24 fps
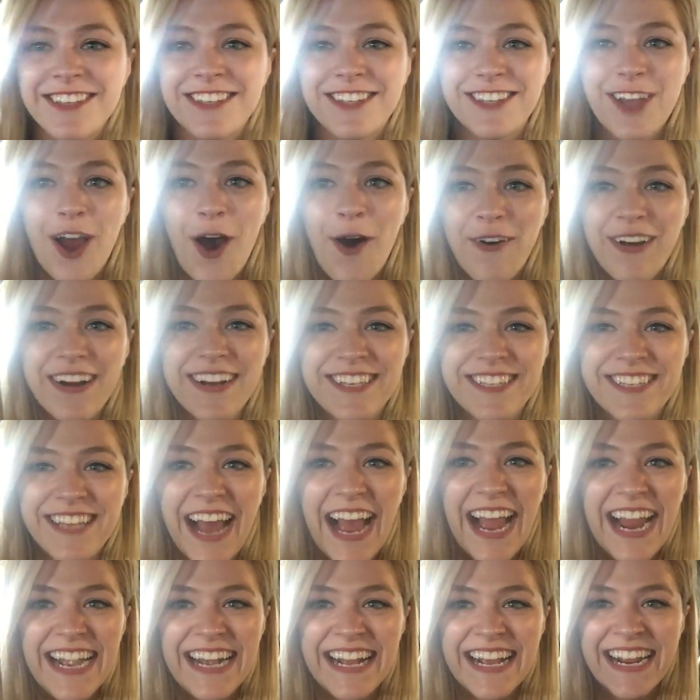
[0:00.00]
is so
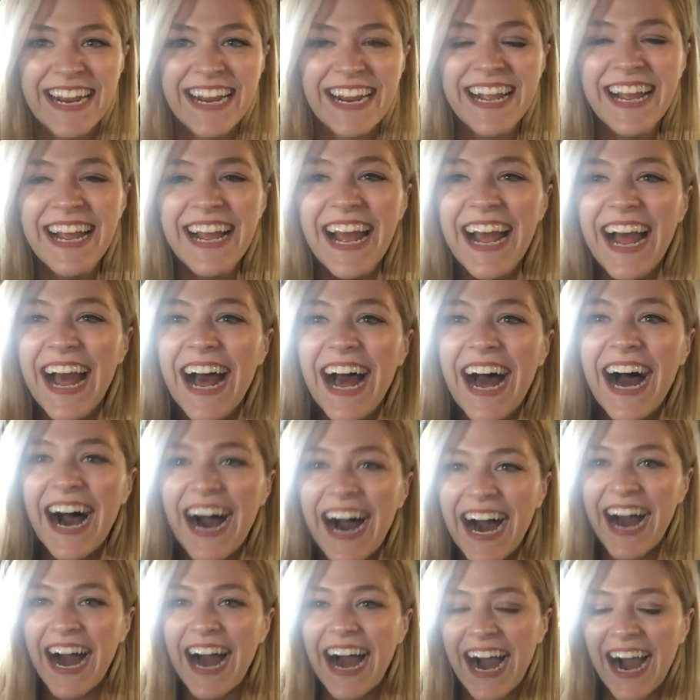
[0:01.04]
exciting.
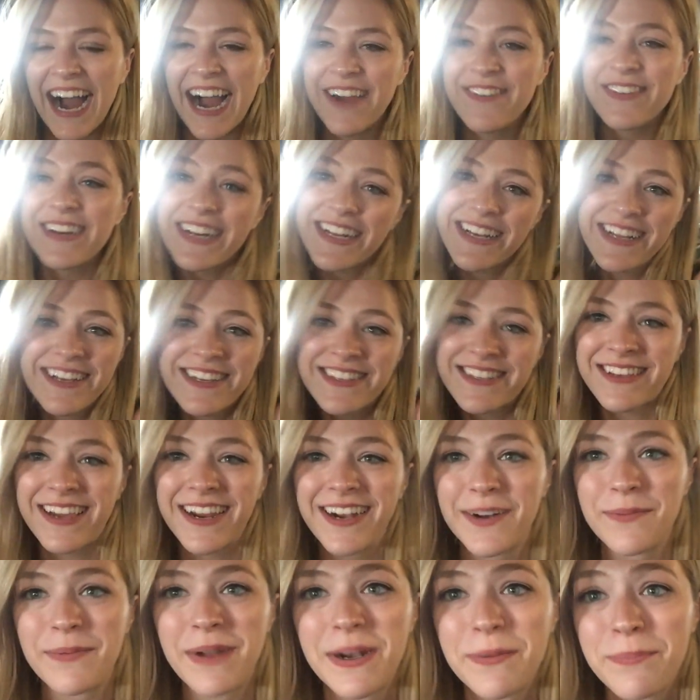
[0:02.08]
I'm getting
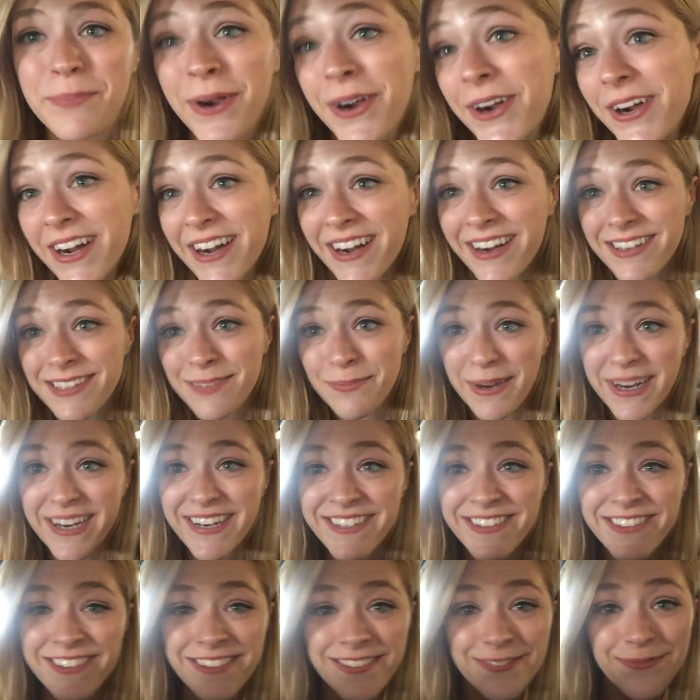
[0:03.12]
excited about a parking
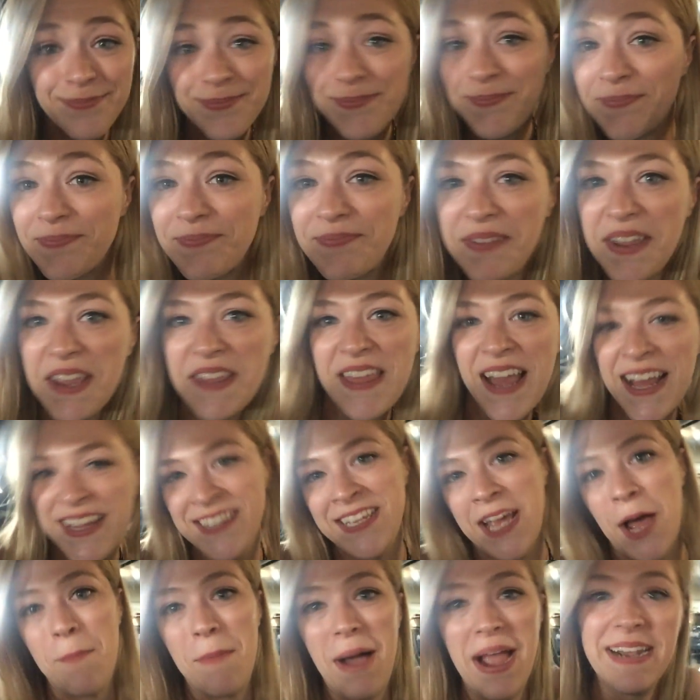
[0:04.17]
space.
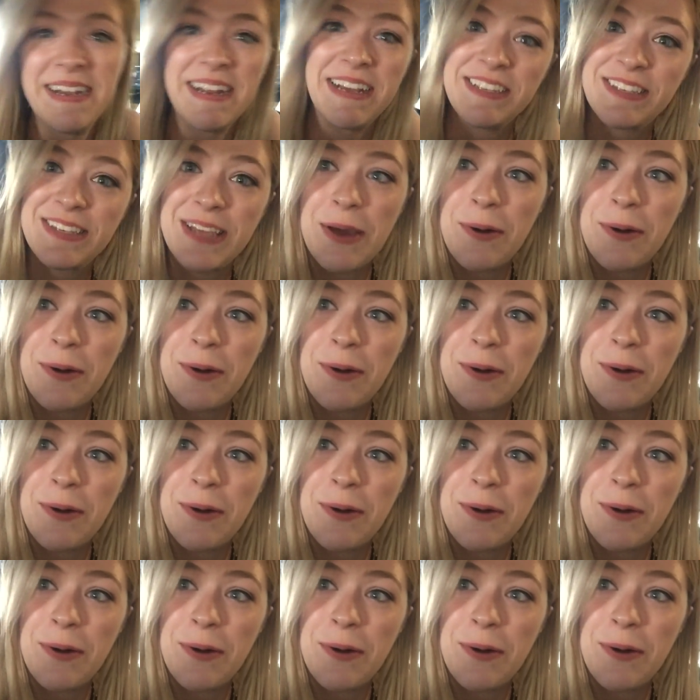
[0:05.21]
That's how my day's